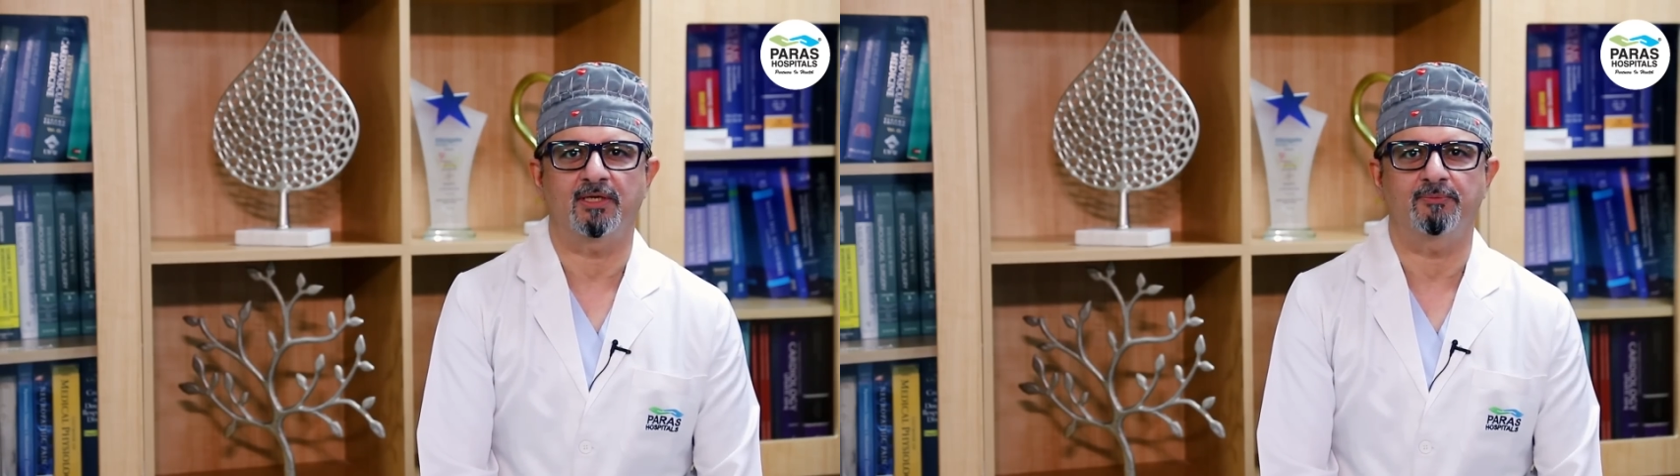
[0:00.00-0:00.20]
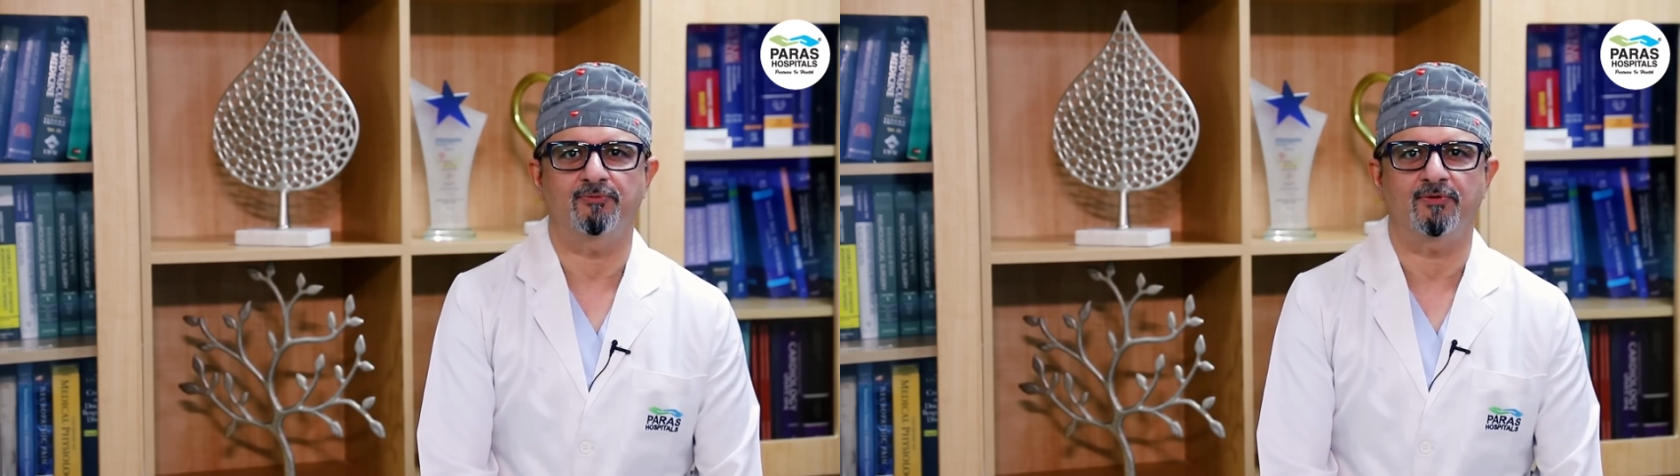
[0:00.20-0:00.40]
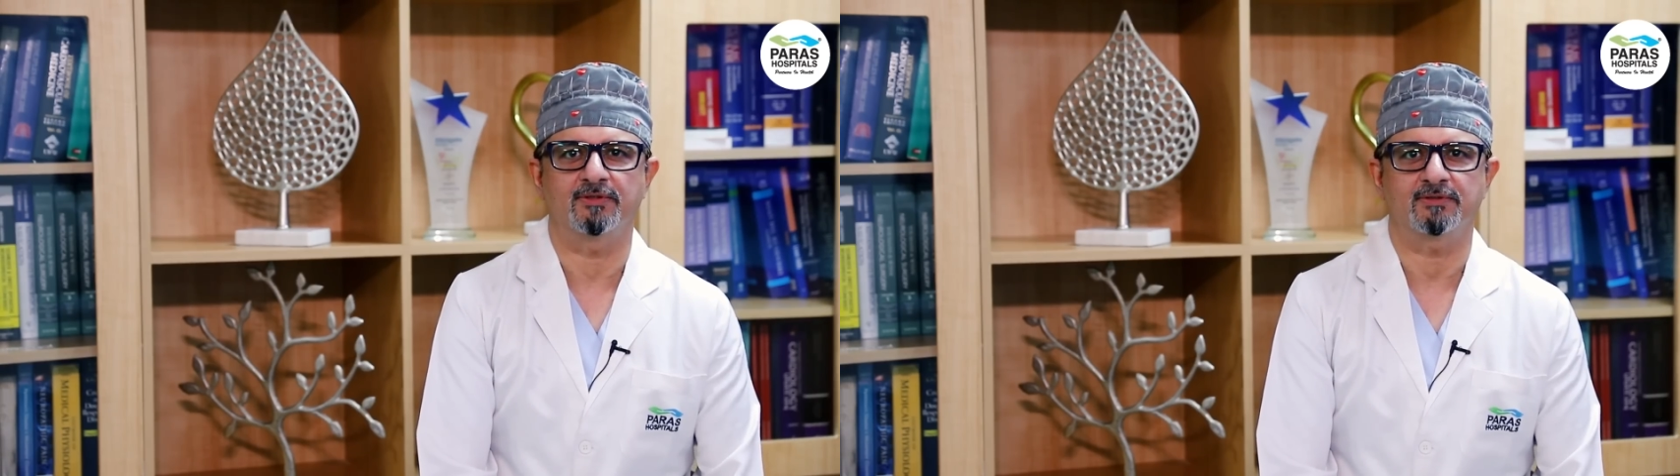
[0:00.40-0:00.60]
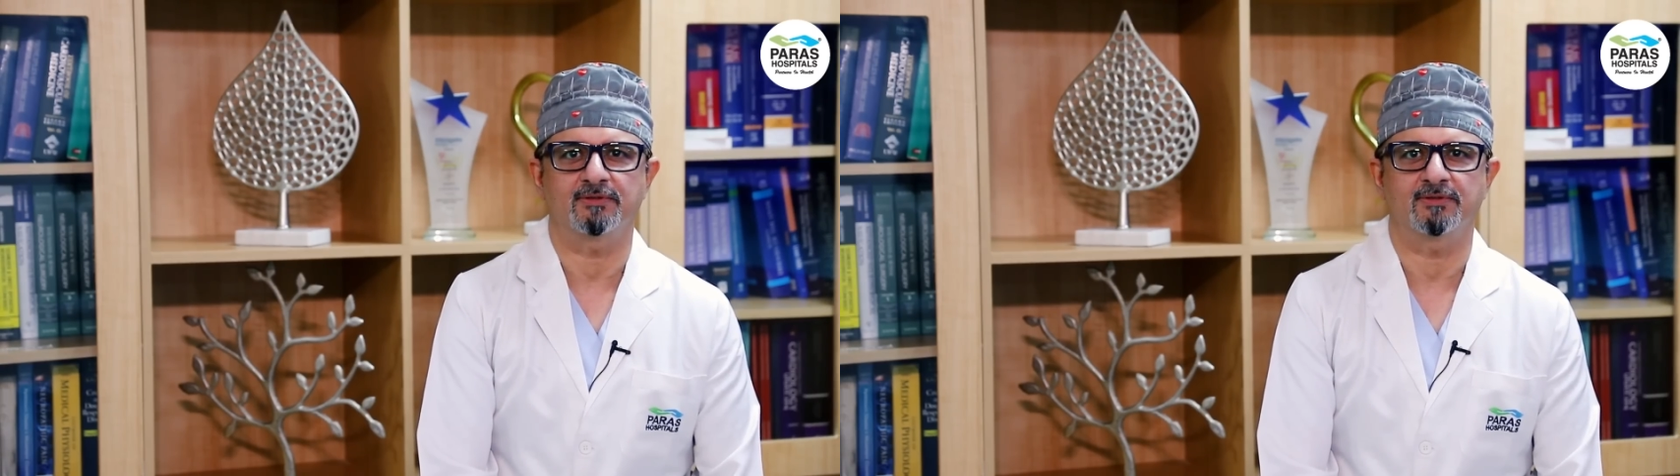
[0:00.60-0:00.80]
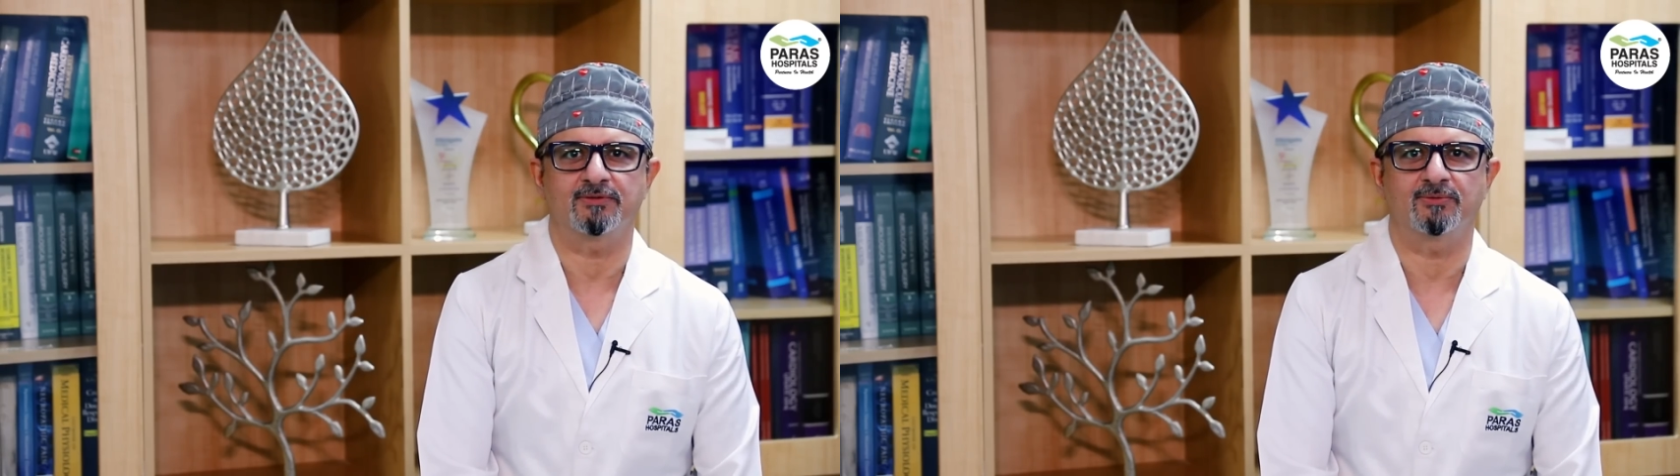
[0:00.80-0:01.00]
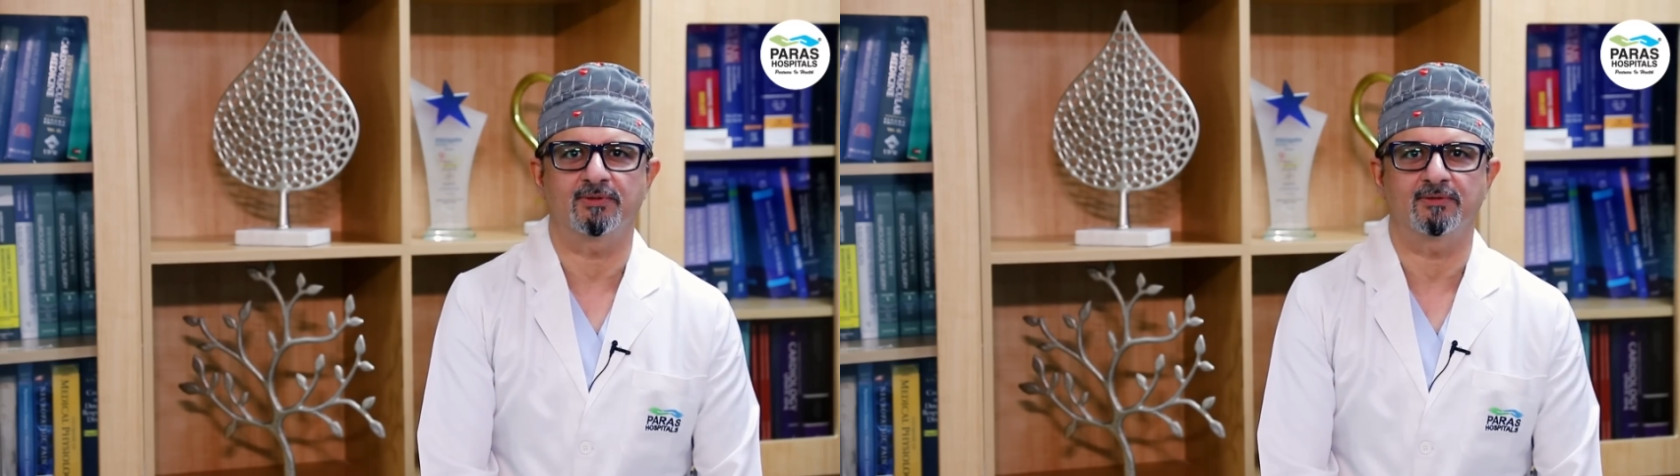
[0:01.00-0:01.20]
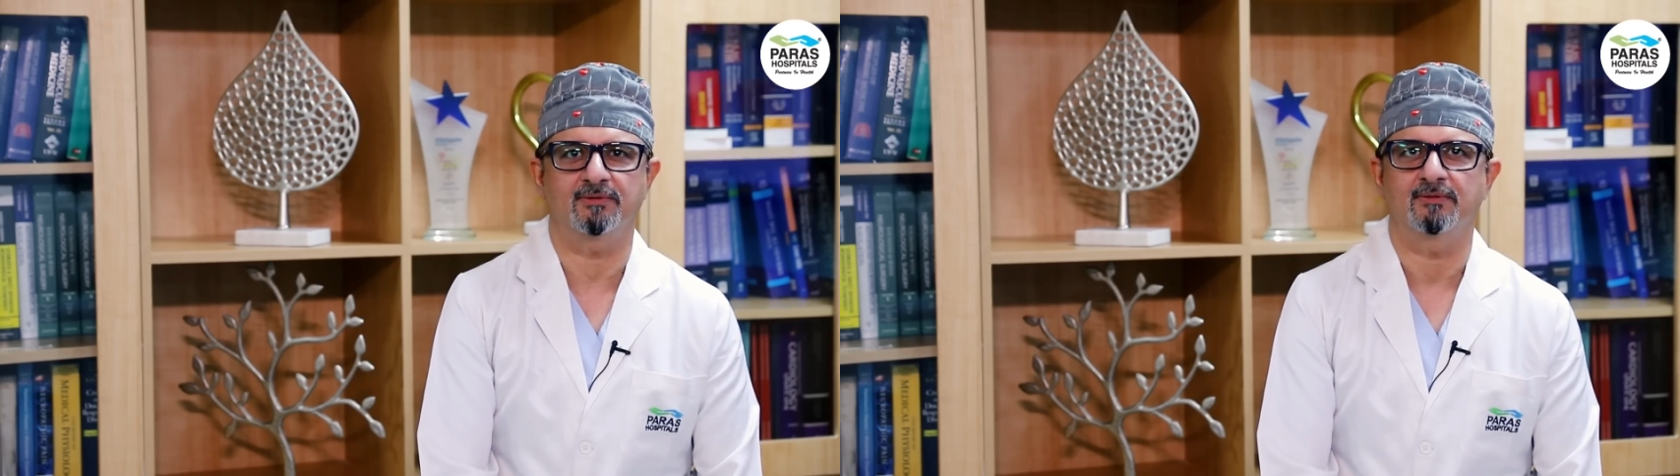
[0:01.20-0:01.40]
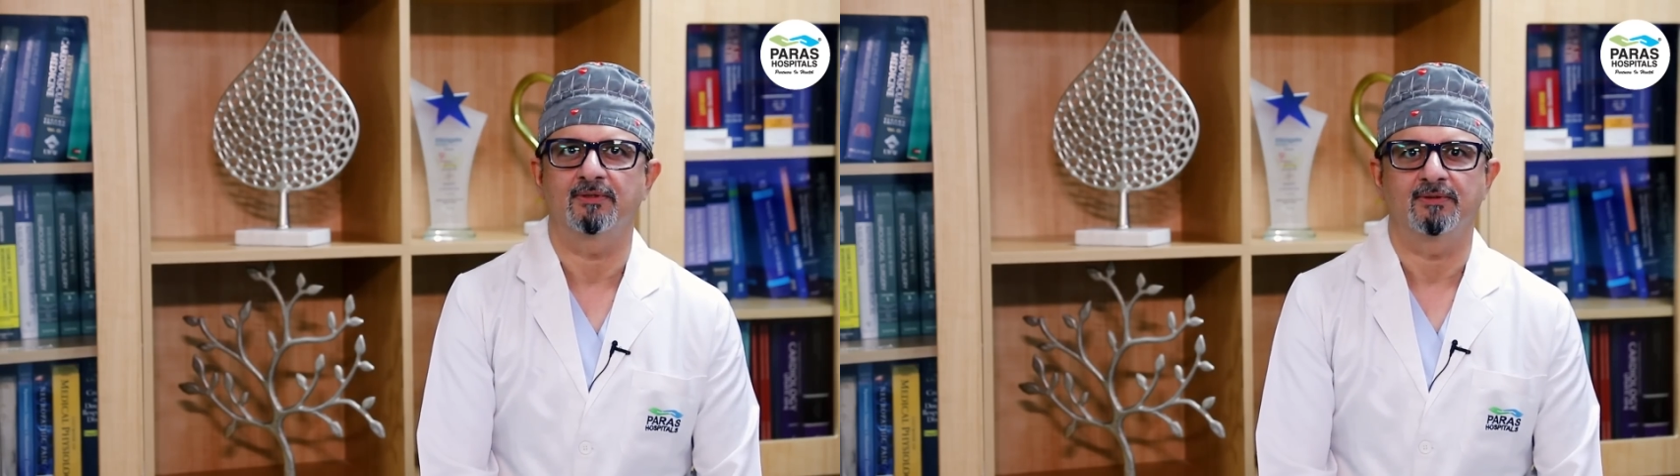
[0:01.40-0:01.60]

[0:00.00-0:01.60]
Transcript: hypofunction is doing